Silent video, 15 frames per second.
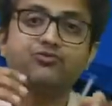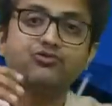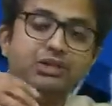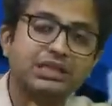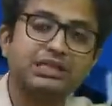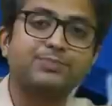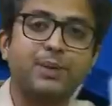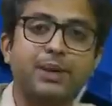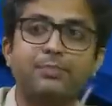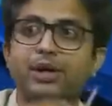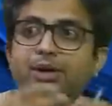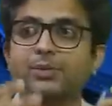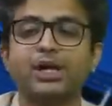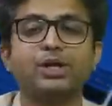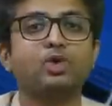this
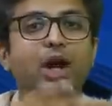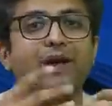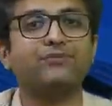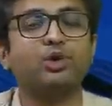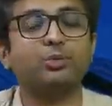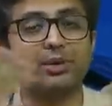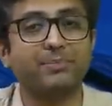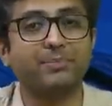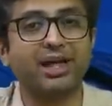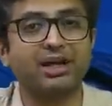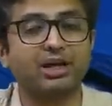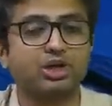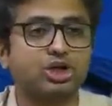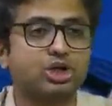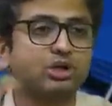paper where you have to
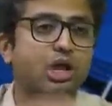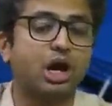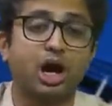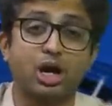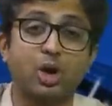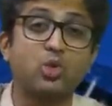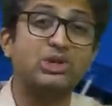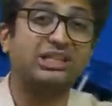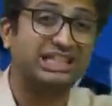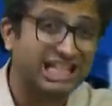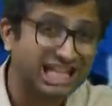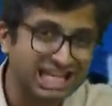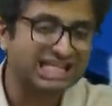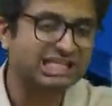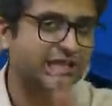prepare around
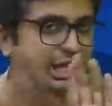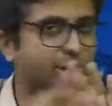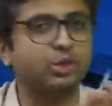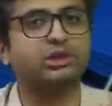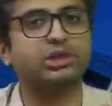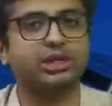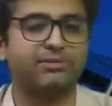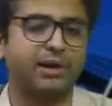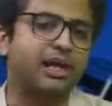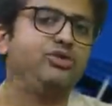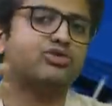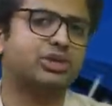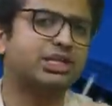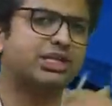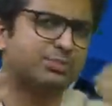3 schedule 3
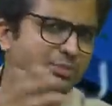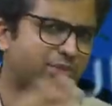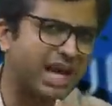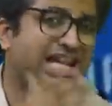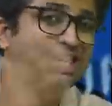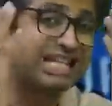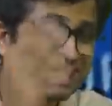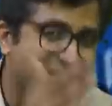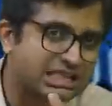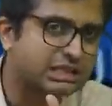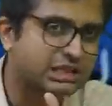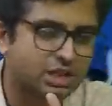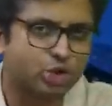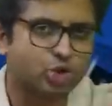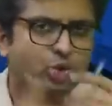balance sheets, at
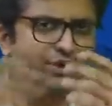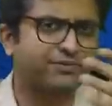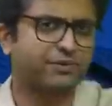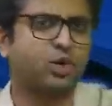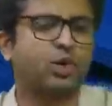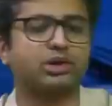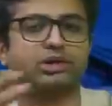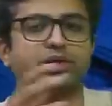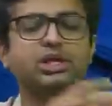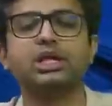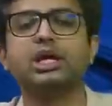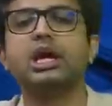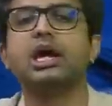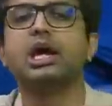least 2 if not 3